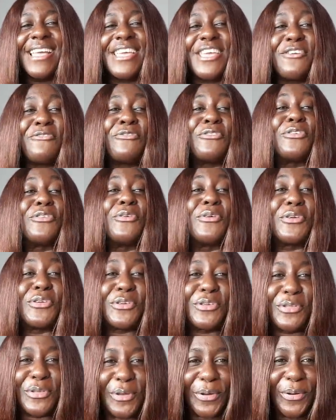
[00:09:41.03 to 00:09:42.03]
if you know,
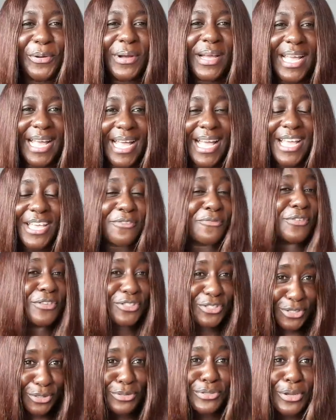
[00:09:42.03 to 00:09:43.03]
you know. Eh? If you
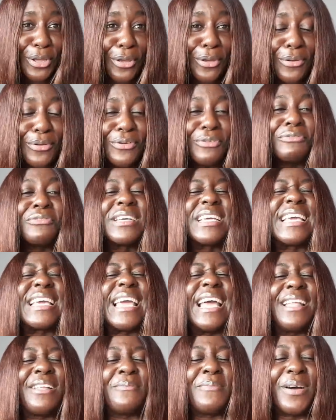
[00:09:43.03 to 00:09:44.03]
don't know,
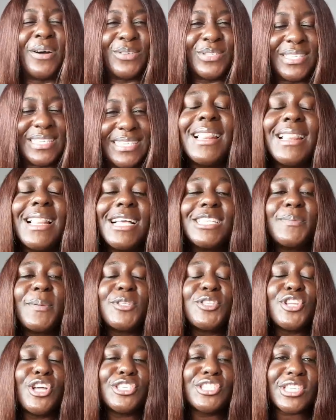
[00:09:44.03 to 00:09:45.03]
forget about it. Last
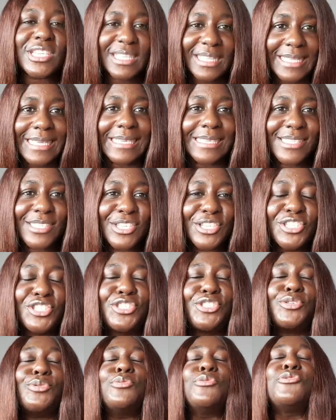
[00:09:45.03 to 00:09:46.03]
but not the
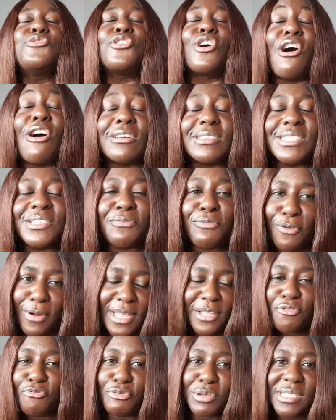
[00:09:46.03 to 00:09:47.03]
least, do not, for
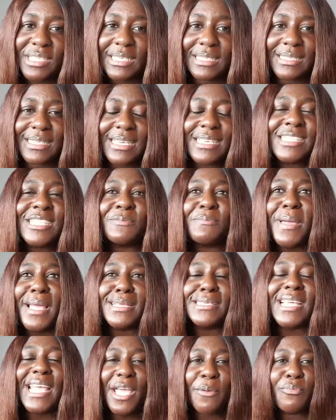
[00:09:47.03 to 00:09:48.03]
any reason,
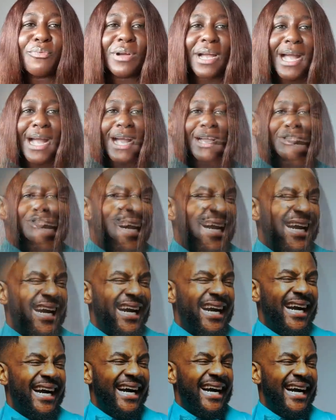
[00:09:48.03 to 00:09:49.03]
expect Ebuka to
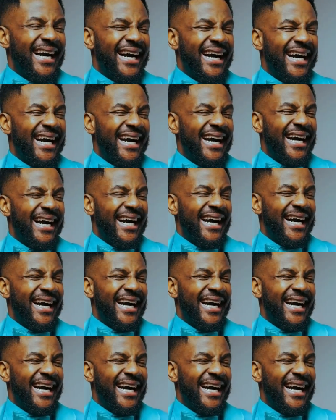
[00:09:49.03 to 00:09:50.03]
probe
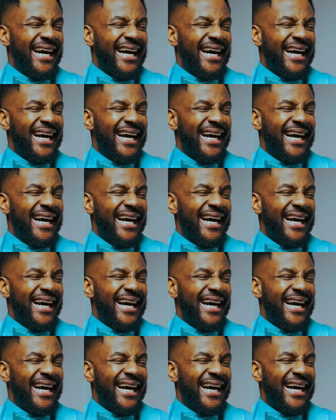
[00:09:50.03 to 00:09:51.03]
deeply,
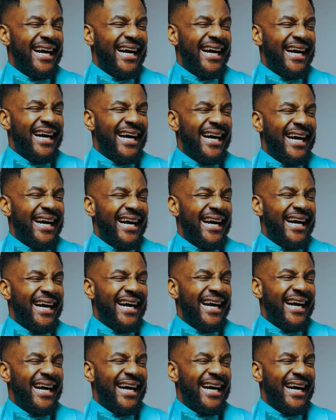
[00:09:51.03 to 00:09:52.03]
deeper
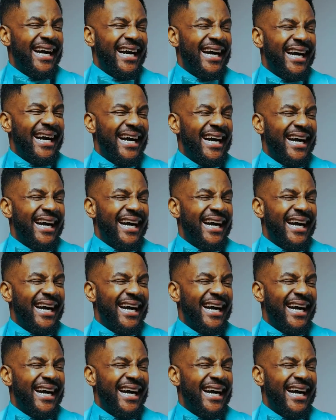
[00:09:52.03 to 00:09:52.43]
than you